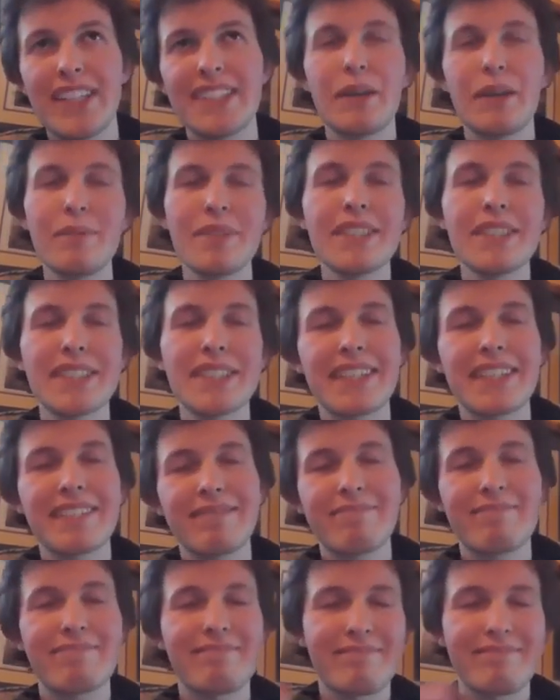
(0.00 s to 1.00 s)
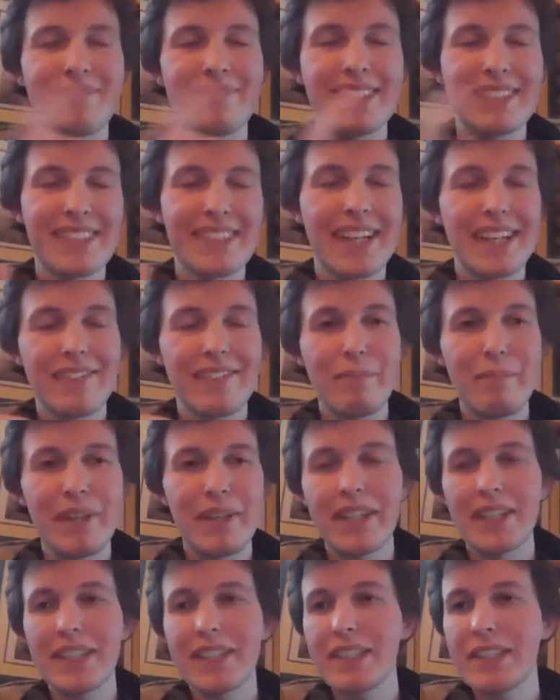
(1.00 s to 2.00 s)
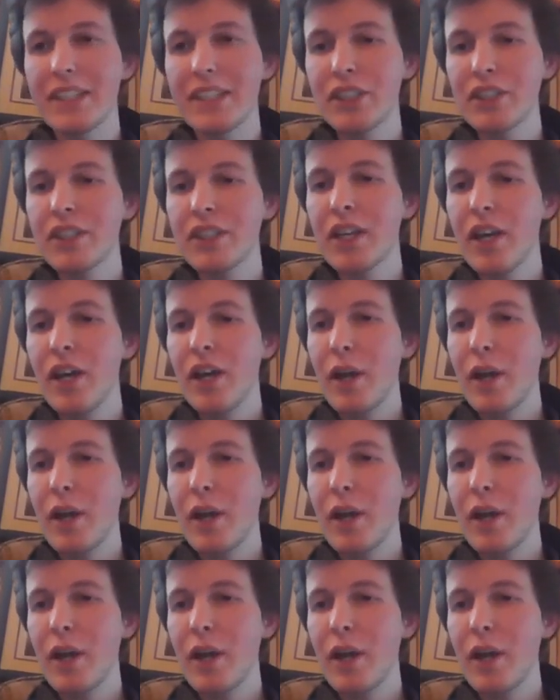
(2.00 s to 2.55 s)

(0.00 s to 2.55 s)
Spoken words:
In some sense, it's kind of a meaningless distinction,